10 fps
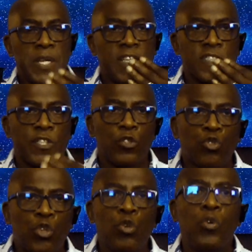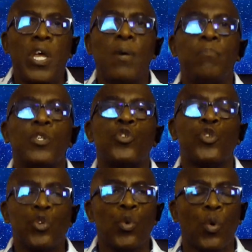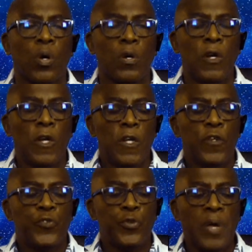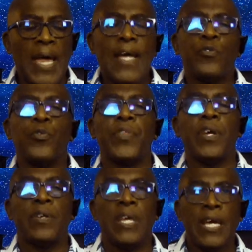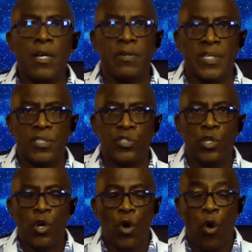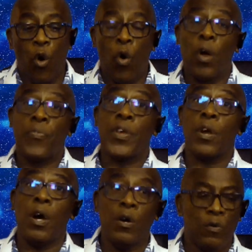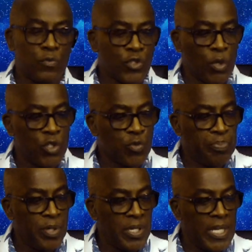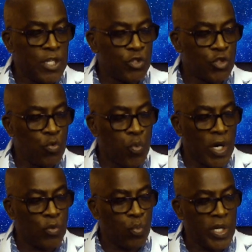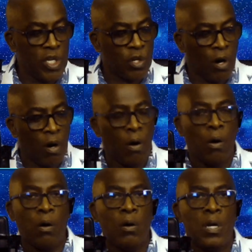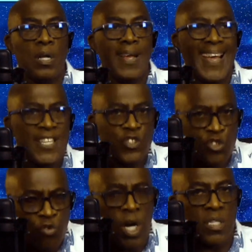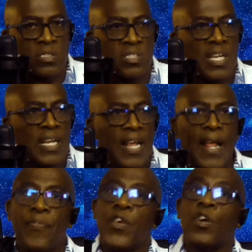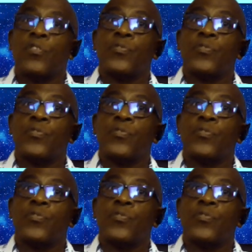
because they're too immature to handle their inheritance on their own. So it's put into what we call a trust, and